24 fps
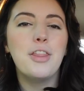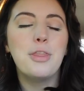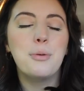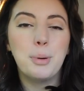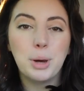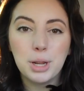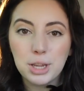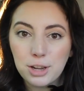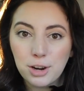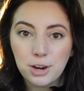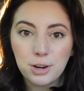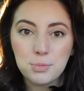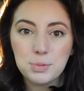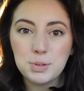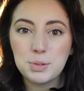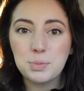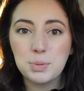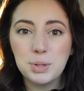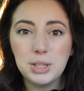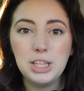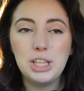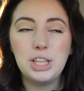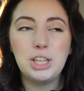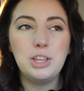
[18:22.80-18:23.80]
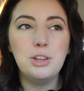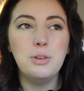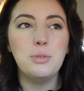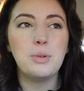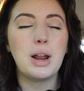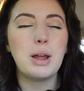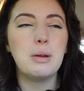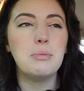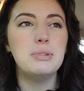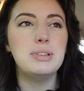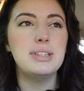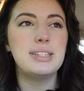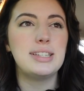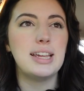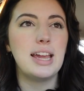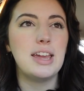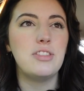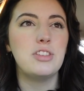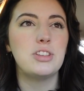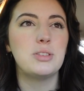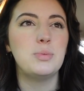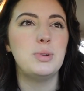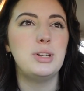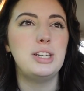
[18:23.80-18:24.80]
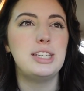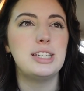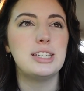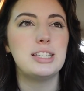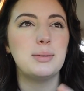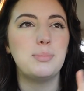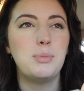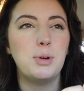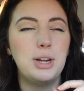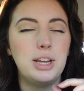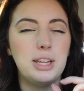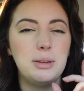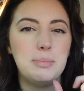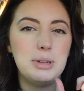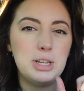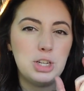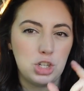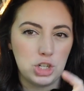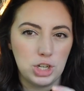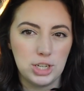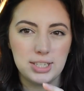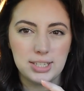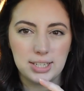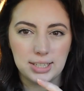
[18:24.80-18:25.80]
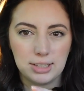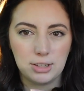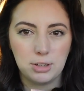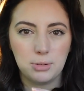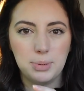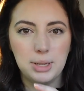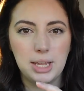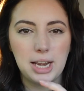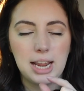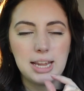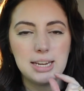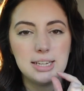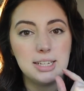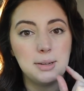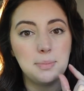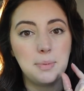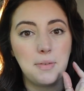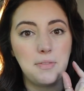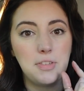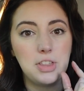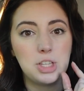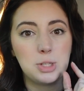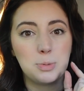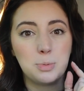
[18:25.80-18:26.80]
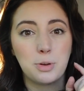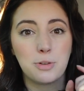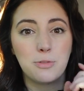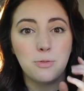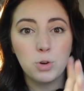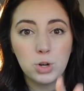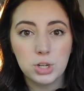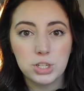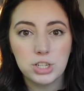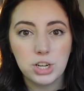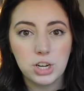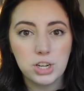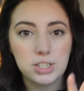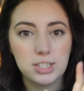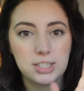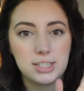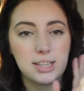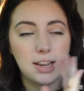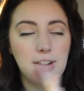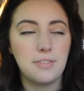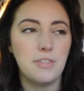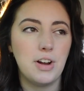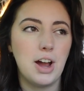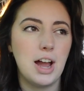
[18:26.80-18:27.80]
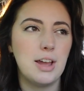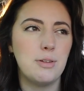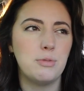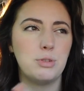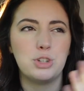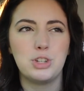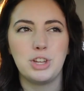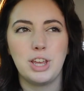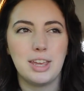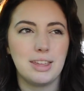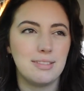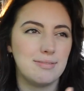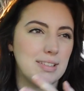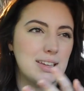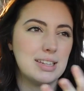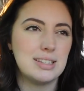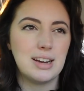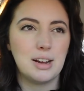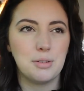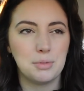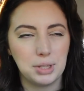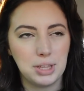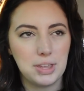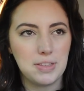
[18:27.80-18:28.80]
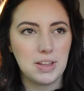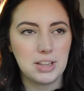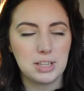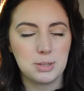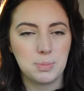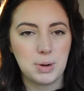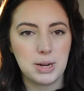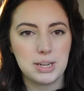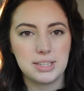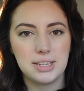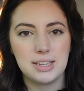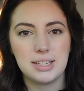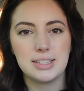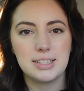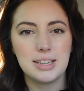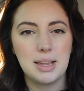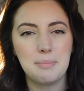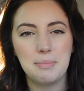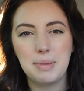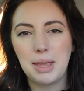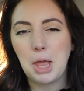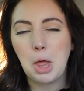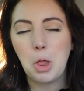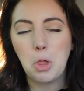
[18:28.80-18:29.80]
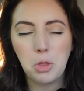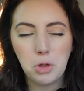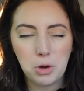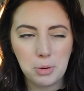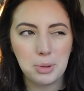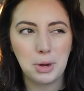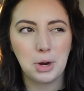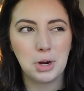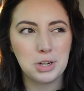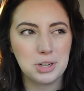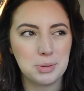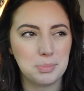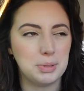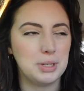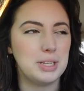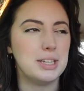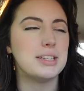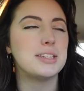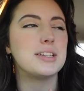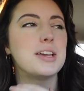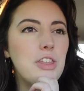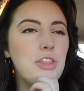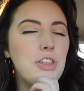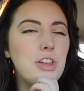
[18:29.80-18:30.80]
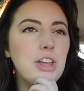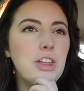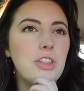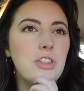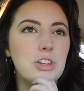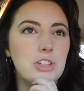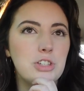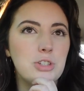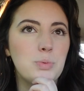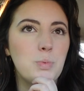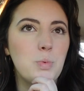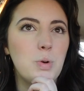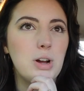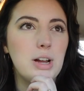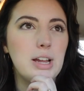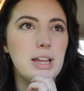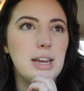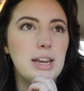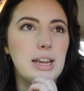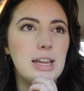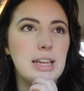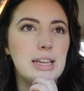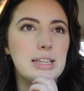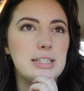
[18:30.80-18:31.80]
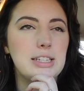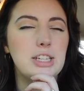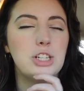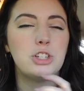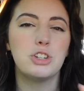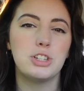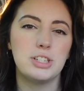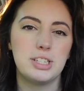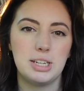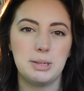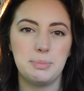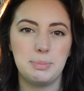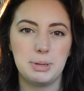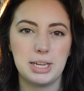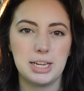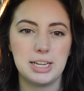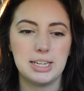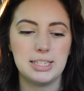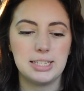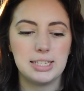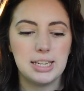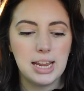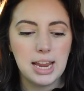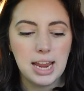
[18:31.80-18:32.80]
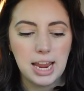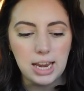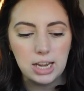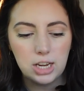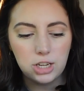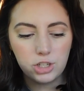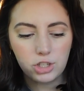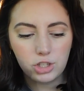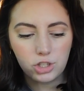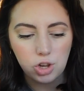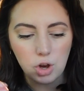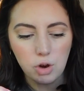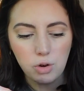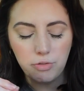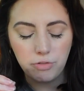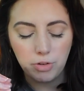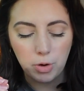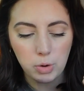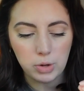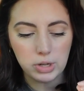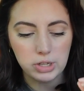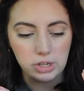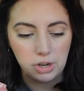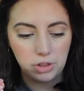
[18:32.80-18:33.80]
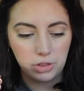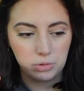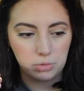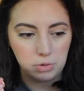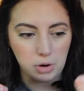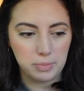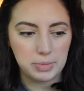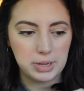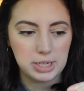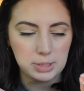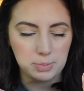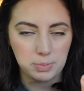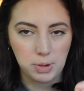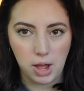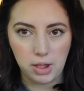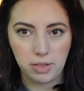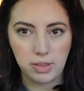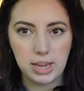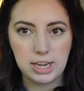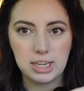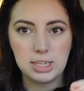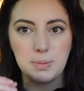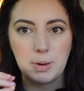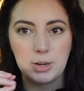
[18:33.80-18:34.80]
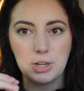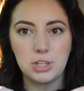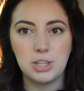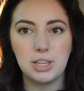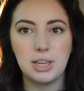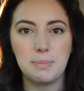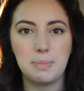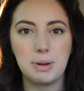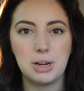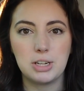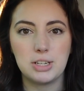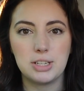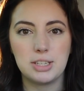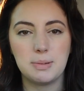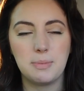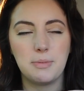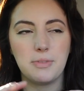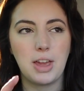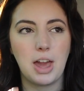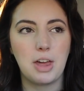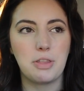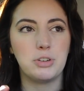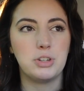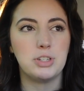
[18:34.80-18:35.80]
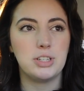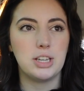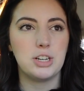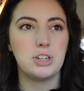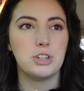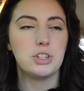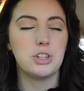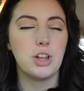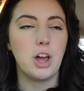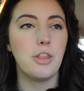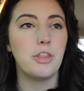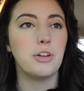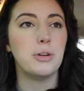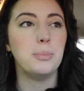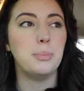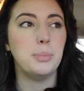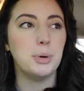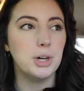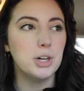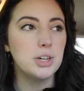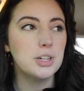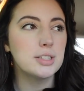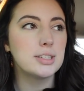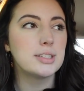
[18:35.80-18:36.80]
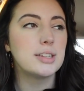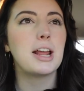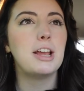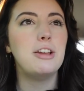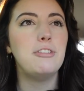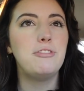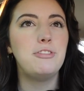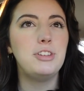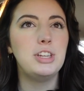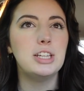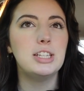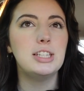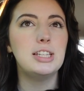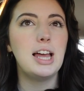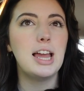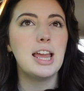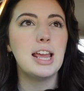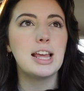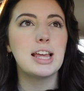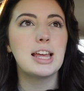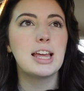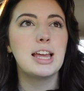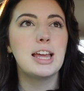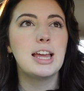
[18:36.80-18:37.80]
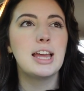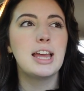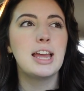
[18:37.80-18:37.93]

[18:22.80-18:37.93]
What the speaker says: The Bodyguard was really cute. I will say this one disappointed me just a little bit. I ended up giving this book 4 stars instead of 5, which like is not really that surprising because I'm like a little bit hard to please. I think this one is interesting because it is so focused on the romance plotline, especially compared to some of Catherine Center's other books. But I feel like